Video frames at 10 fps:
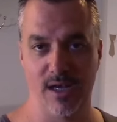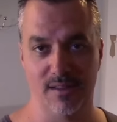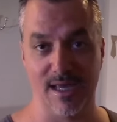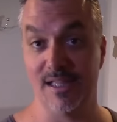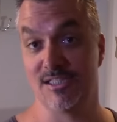
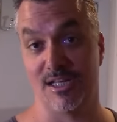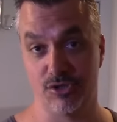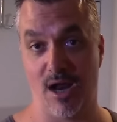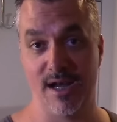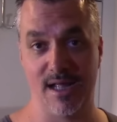anything. At least I
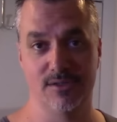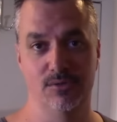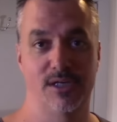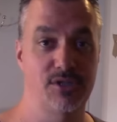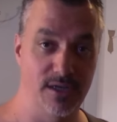try not
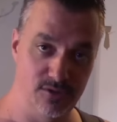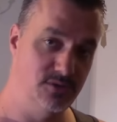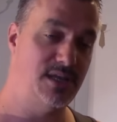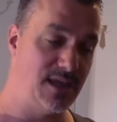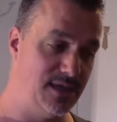to. I try to
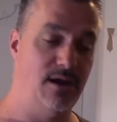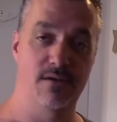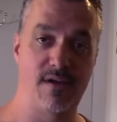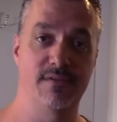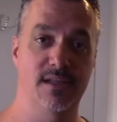take care
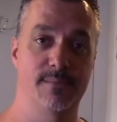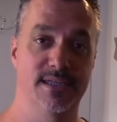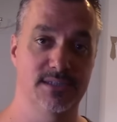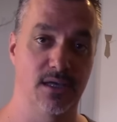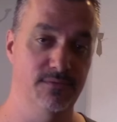of everything
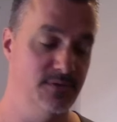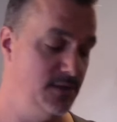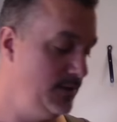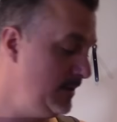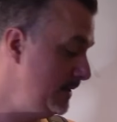myself.
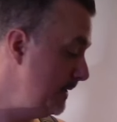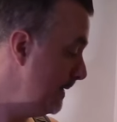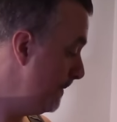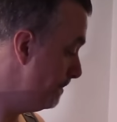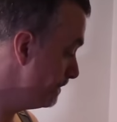
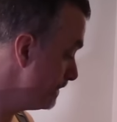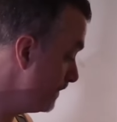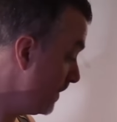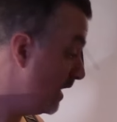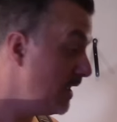
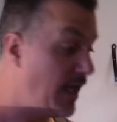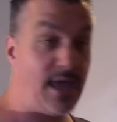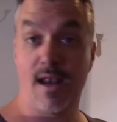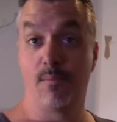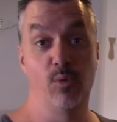
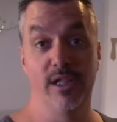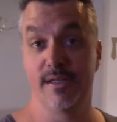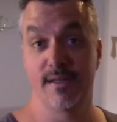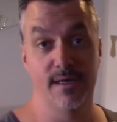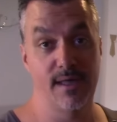And I'm
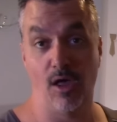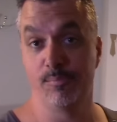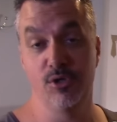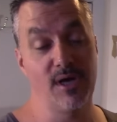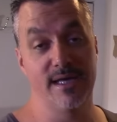willing to
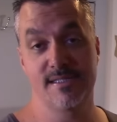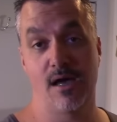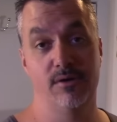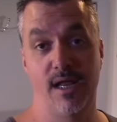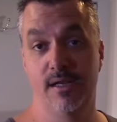help you guys
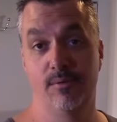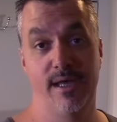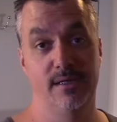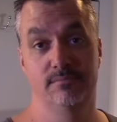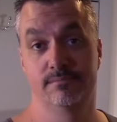out in any
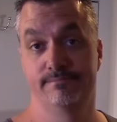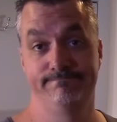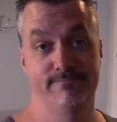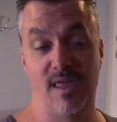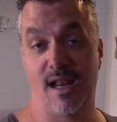way
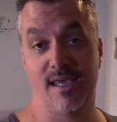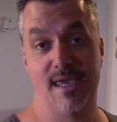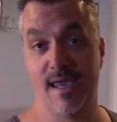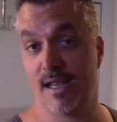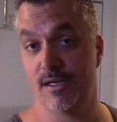that I
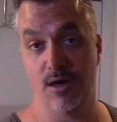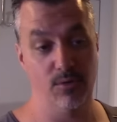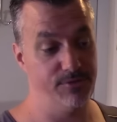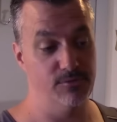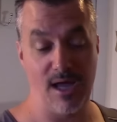can, you
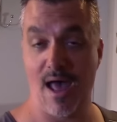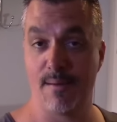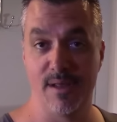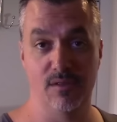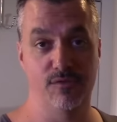know, through
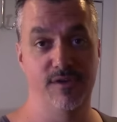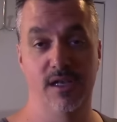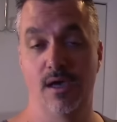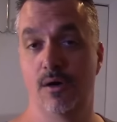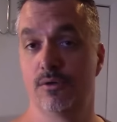comments,
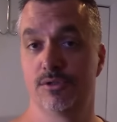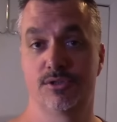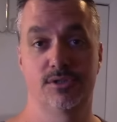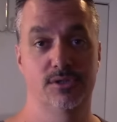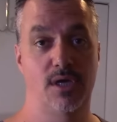
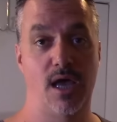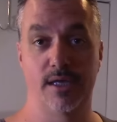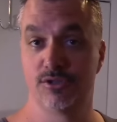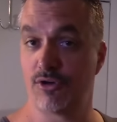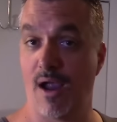videos,
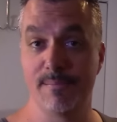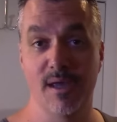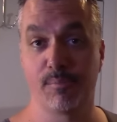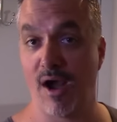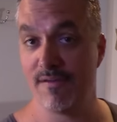uh, drop me
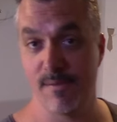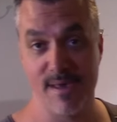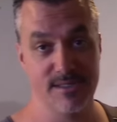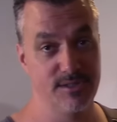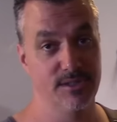a private
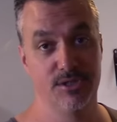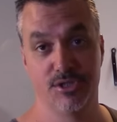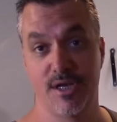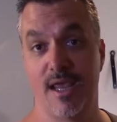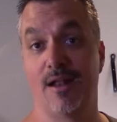
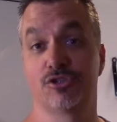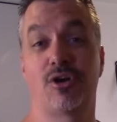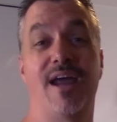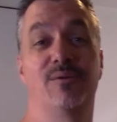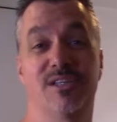message, and I'll
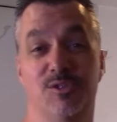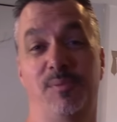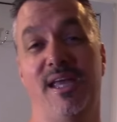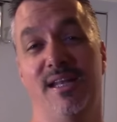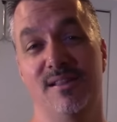try to
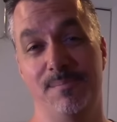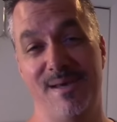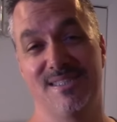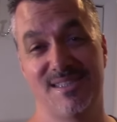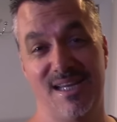explain it the
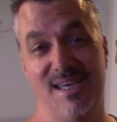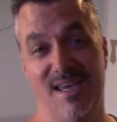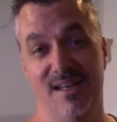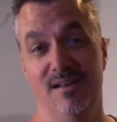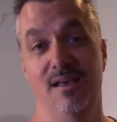best I
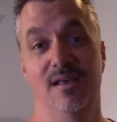can.